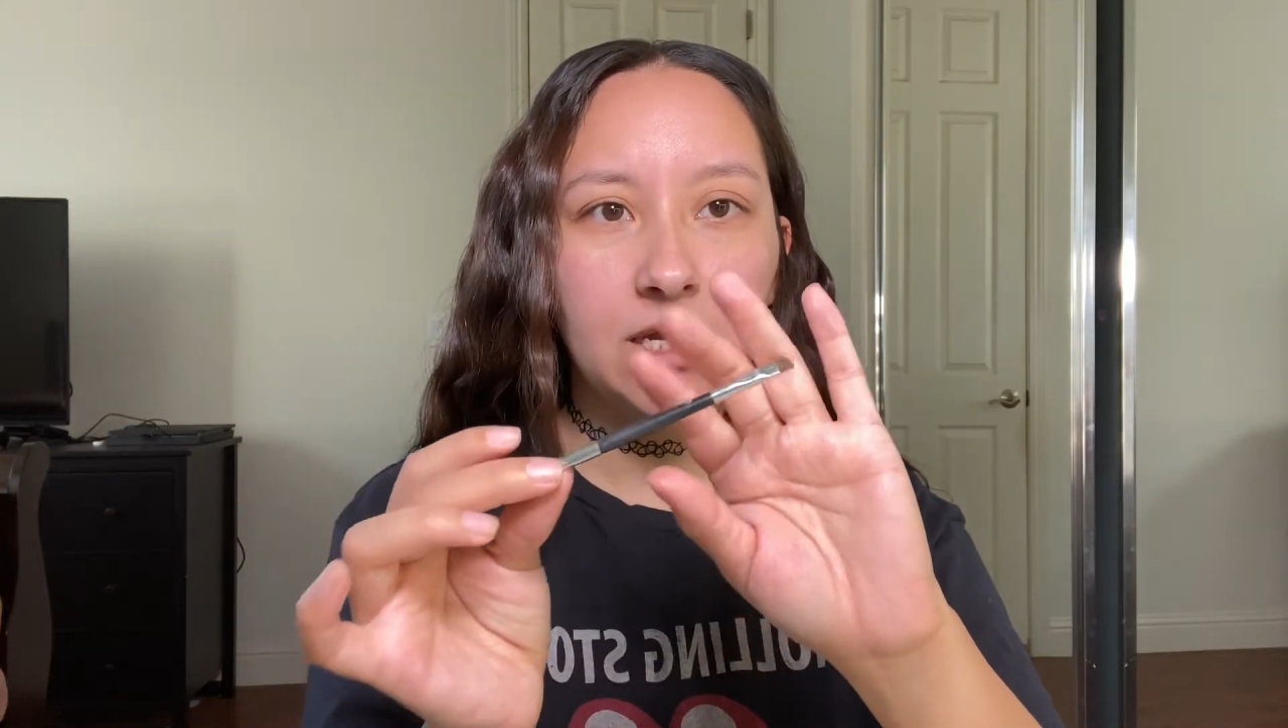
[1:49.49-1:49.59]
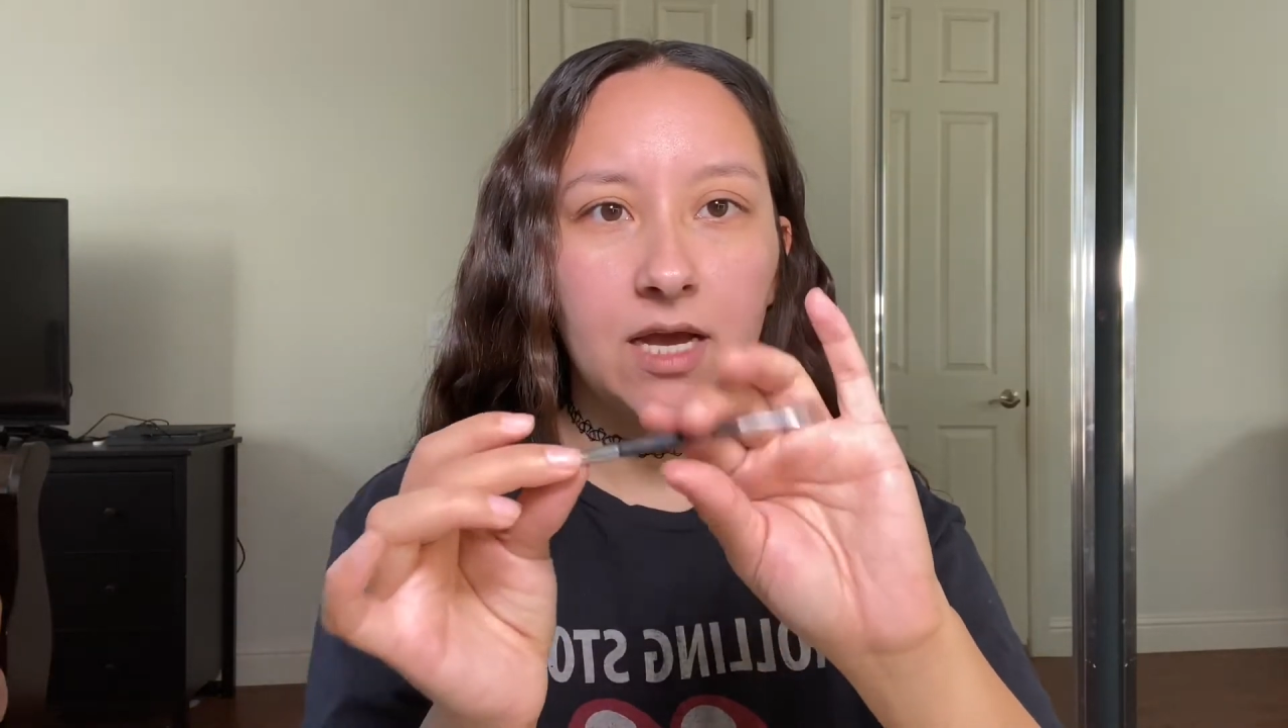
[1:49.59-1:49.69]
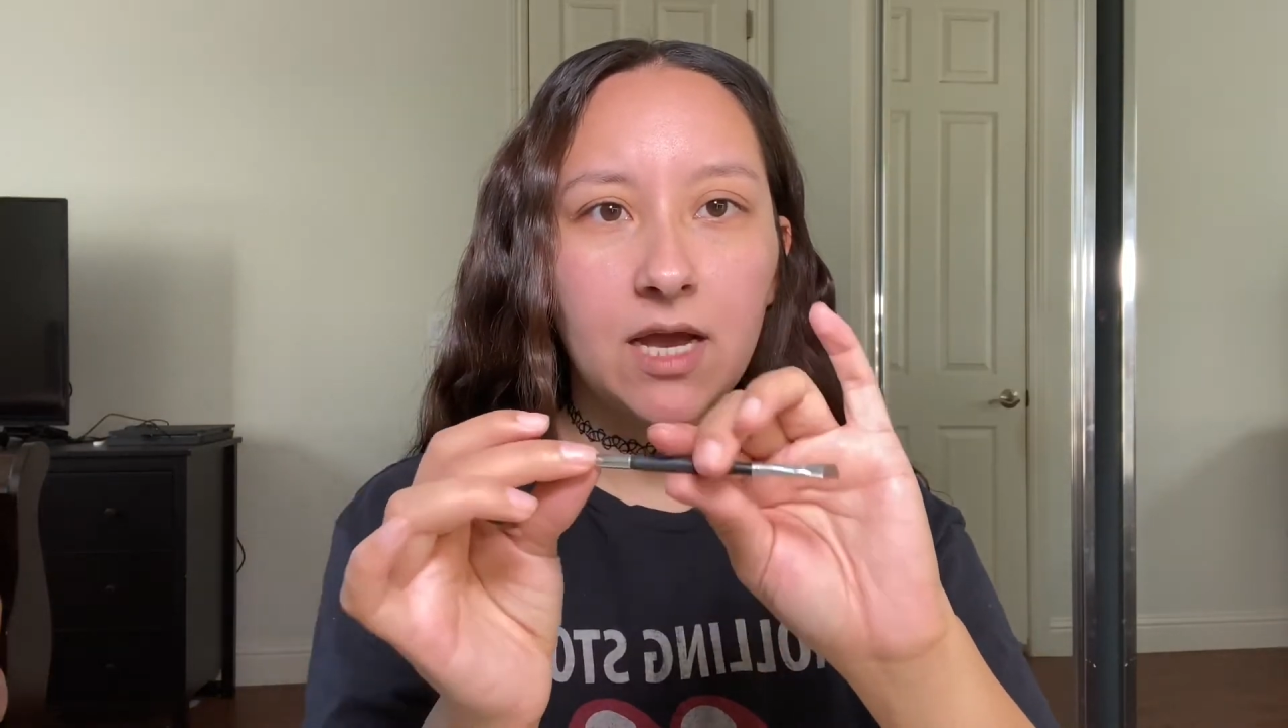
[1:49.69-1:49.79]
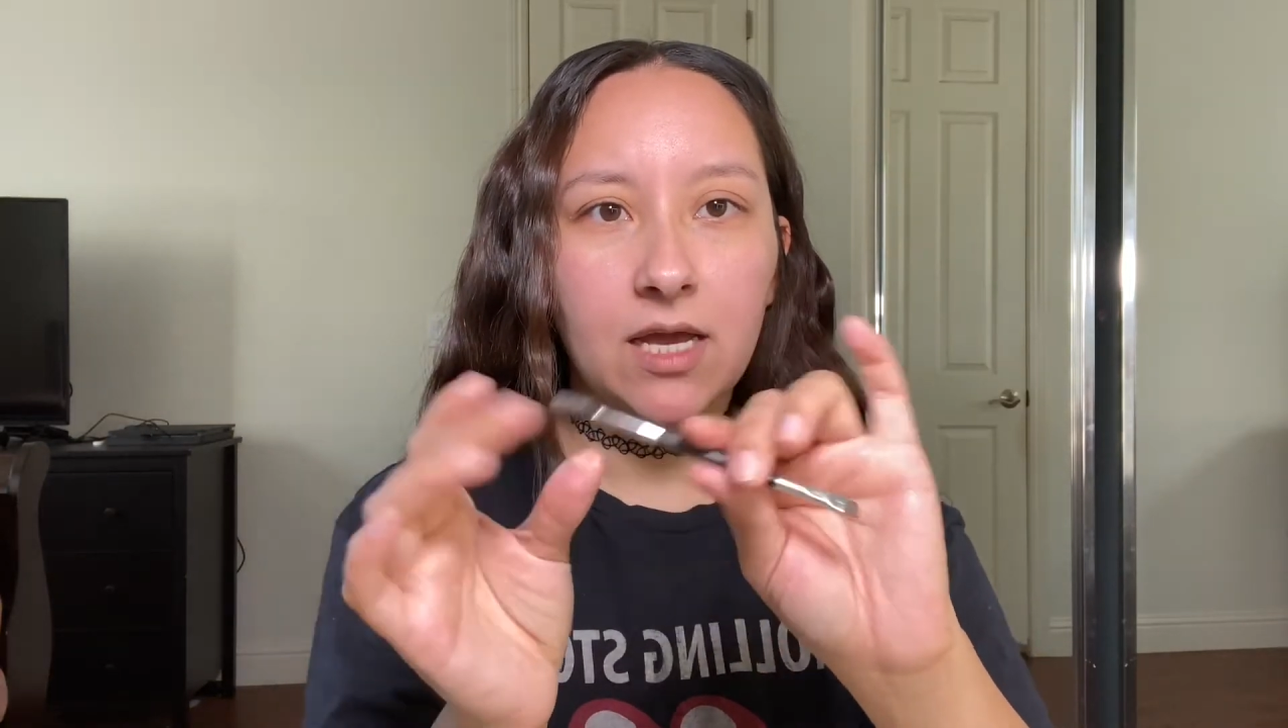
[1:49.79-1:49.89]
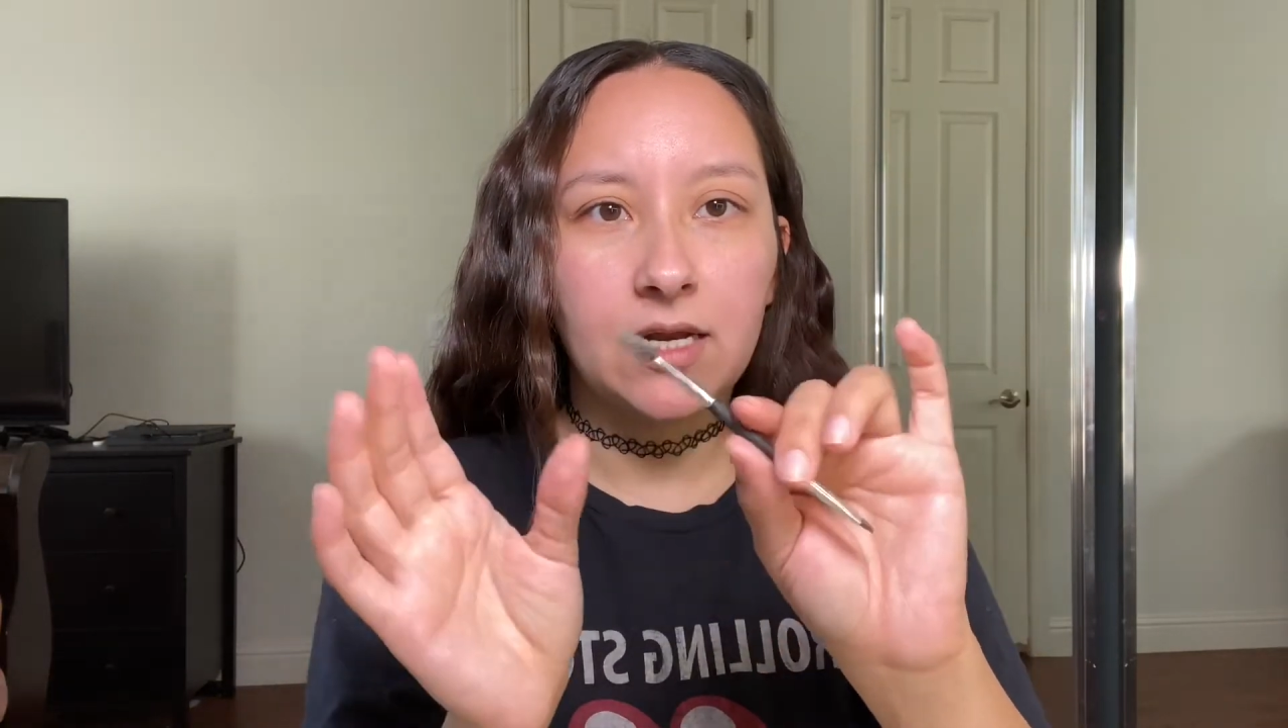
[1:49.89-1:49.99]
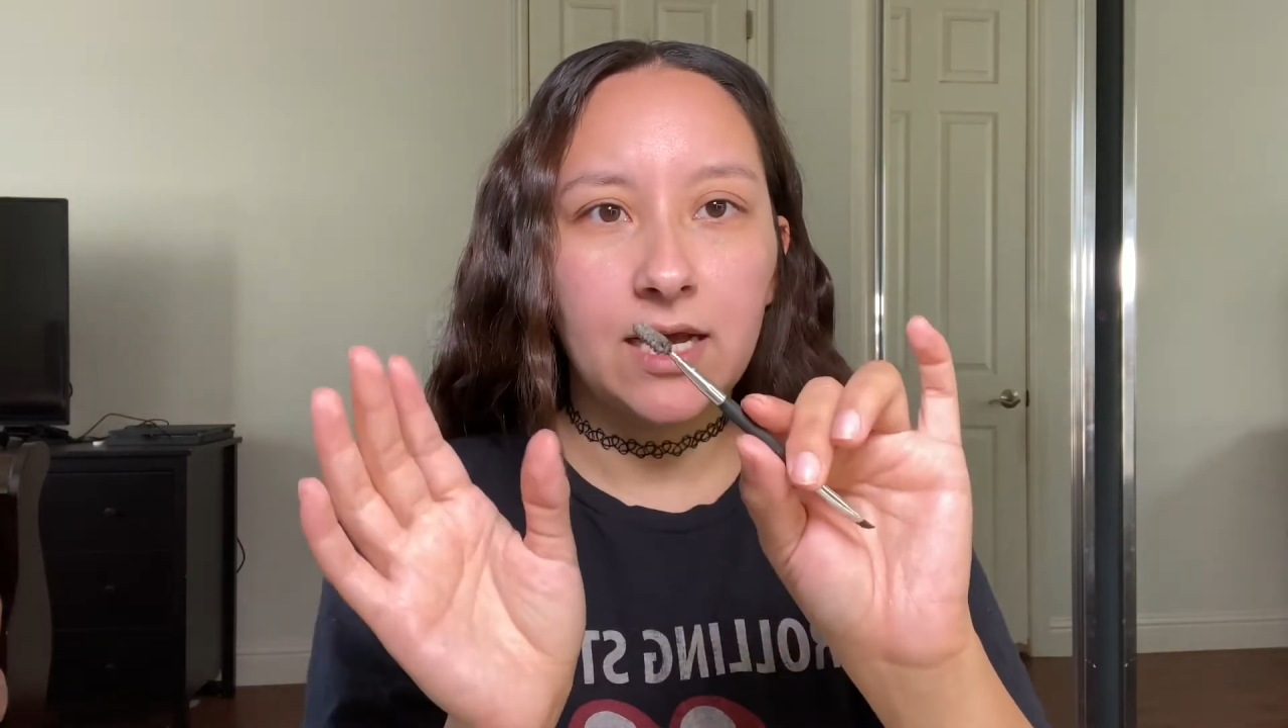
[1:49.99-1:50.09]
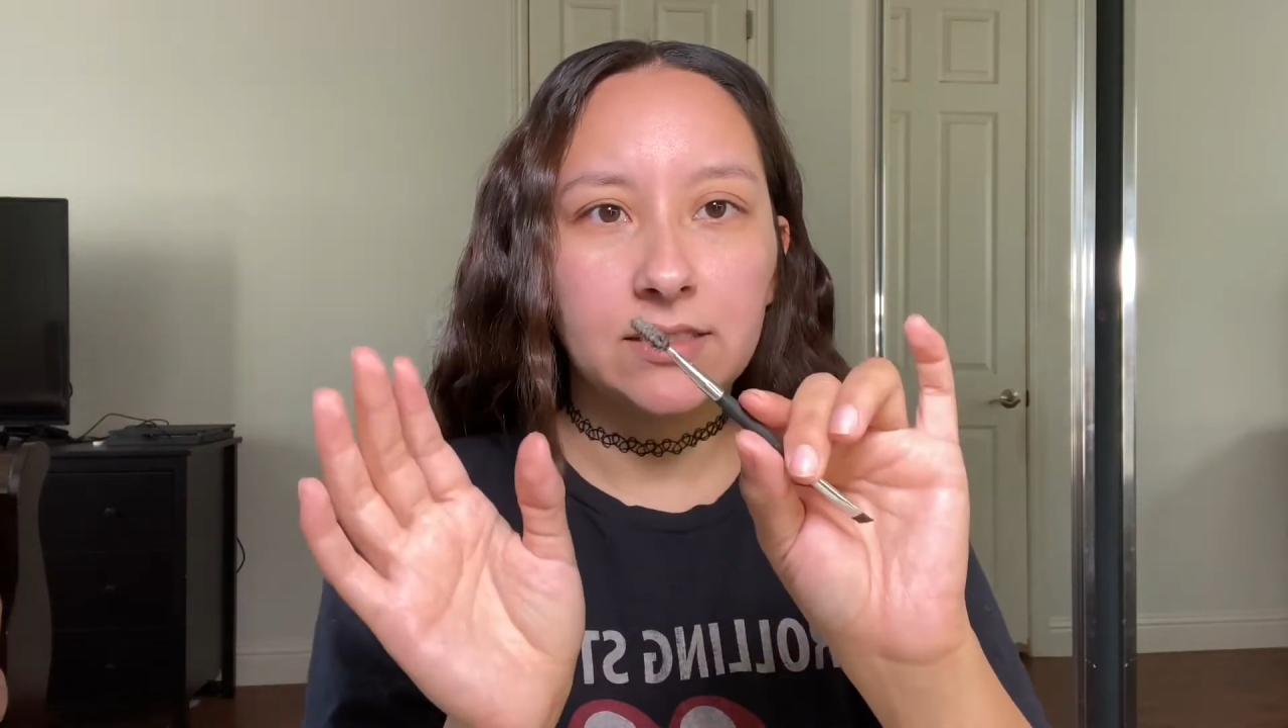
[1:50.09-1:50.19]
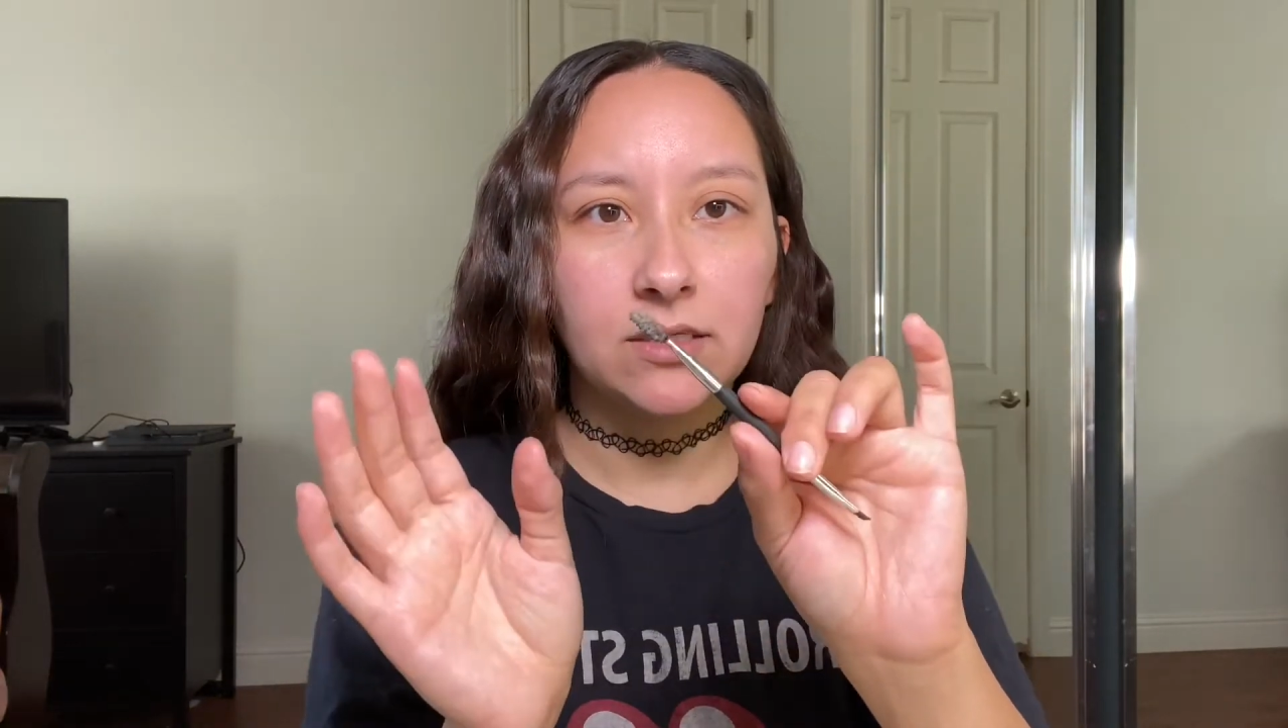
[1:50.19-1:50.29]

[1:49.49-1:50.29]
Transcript: and it has